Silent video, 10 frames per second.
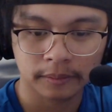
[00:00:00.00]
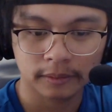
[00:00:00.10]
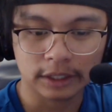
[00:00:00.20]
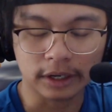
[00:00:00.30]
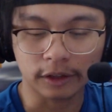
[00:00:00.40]

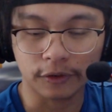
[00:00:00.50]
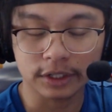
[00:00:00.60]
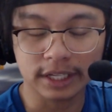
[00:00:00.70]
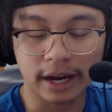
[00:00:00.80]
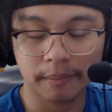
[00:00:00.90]
That's like the
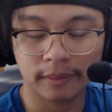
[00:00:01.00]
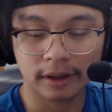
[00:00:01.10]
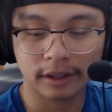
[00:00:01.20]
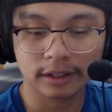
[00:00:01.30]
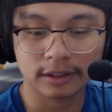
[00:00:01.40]
first time,
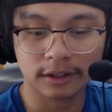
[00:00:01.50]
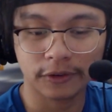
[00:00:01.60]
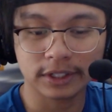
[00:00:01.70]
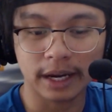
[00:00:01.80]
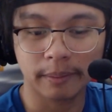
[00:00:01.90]
the, the
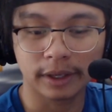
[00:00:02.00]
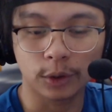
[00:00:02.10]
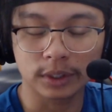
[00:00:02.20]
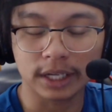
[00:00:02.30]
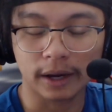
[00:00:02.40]
first time he
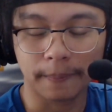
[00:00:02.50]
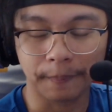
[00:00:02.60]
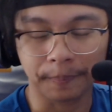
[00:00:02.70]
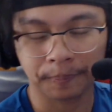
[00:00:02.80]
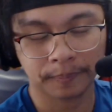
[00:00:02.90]
was,
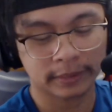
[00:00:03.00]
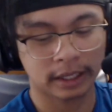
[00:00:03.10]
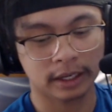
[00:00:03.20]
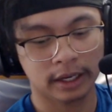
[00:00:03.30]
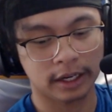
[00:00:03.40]
um,
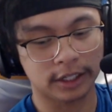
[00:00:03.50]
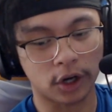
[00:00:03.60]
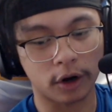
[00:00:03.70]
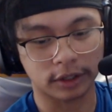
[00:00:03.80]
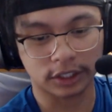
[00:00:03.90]
his
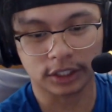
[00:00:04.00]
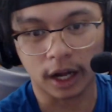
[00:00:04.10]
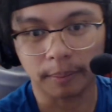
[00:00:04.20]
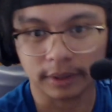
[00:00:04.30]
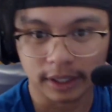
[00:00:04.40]
heart just
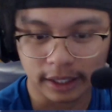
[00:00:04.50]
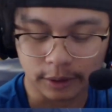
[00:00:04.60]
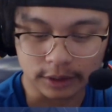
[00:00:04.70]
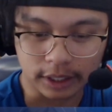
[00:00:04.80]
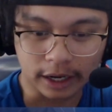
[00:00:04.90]
stopped and then
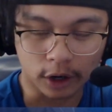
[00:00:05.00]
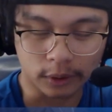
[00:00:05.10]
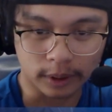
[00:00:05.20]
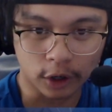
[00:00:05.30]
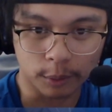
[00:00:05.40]
he was in that
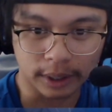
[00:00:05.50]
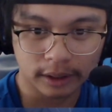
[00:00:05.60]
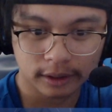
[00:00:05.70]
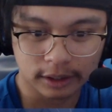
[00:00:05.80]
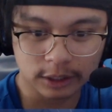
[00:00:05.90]

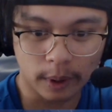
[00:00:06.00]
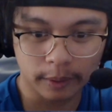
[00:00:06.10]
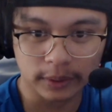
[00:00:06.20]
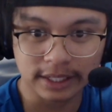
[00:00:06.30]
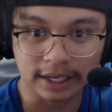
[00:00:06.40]
coma. This is
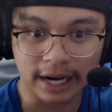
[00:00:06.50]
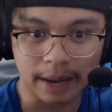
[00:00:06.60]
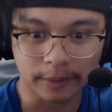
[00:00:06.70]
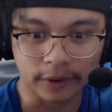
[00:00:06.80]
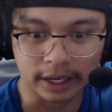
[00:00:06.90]
probably what's gonna
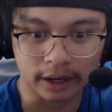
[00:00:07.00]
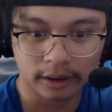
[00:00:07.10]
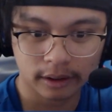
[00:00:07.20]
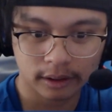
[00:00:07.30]
happen right now.